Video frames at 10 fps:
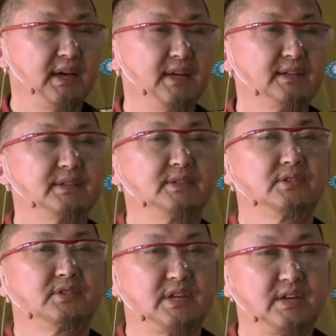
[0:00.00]
And
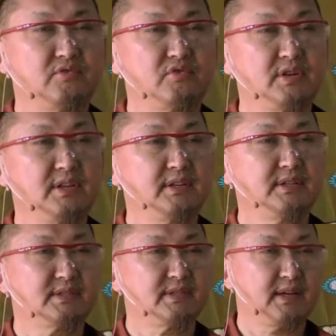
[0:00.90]
generally
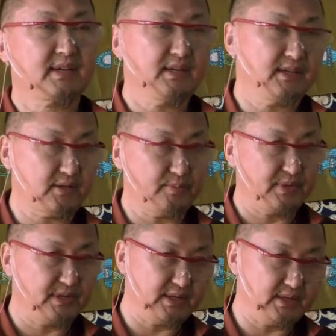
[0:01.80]
it's like a little
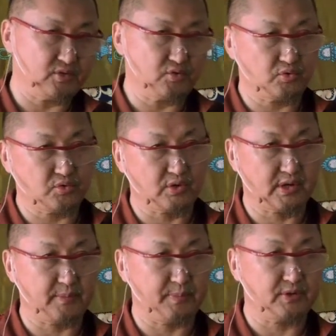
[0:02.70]
bit need to
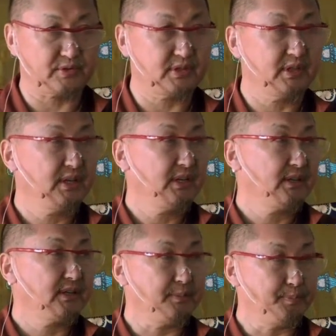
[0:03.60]
talking about
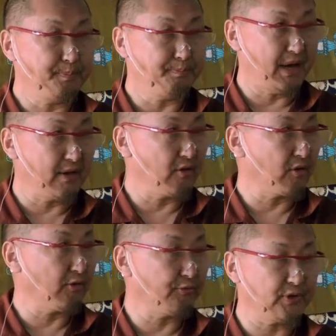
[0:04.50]
the
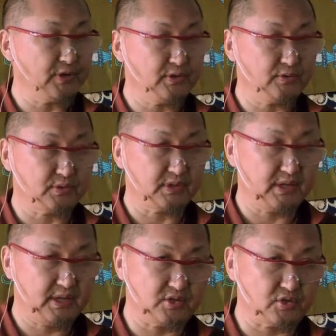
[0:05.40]
biography or the
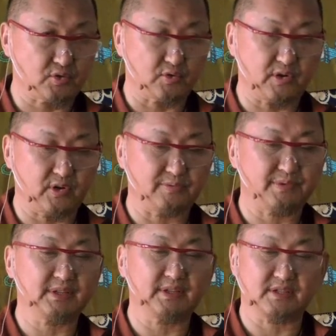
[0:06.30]
history
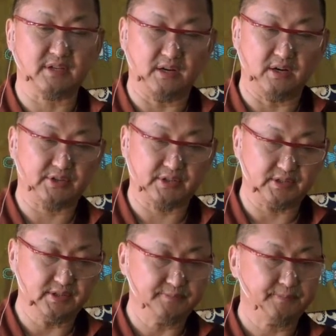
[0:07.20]
of this
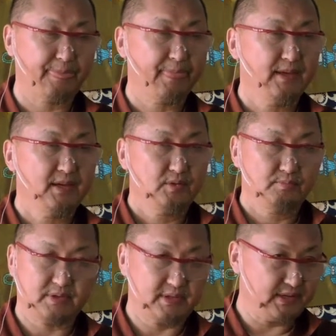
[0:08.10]
author.
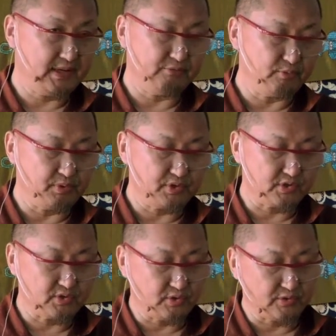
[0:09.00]
But everybody
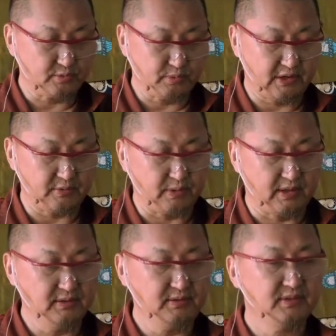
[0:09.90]
knows very
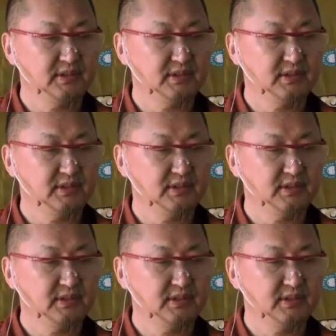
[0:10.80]
well.